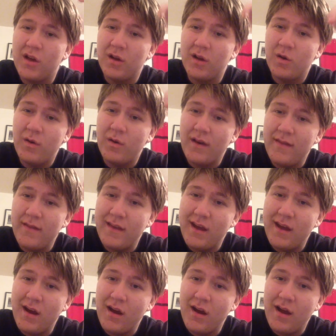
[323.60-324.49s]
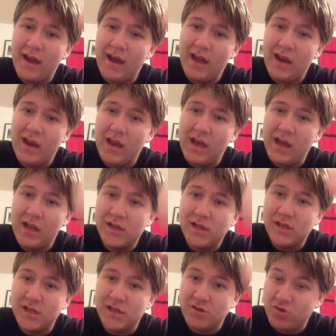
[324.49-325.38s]
go down there and hit
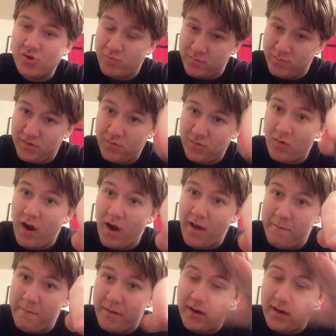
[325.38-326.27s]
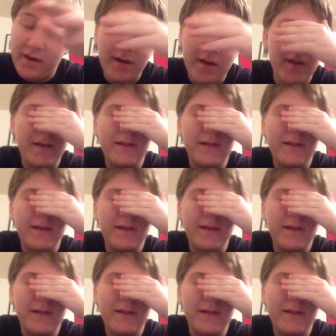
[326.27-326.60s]
the subscribe button.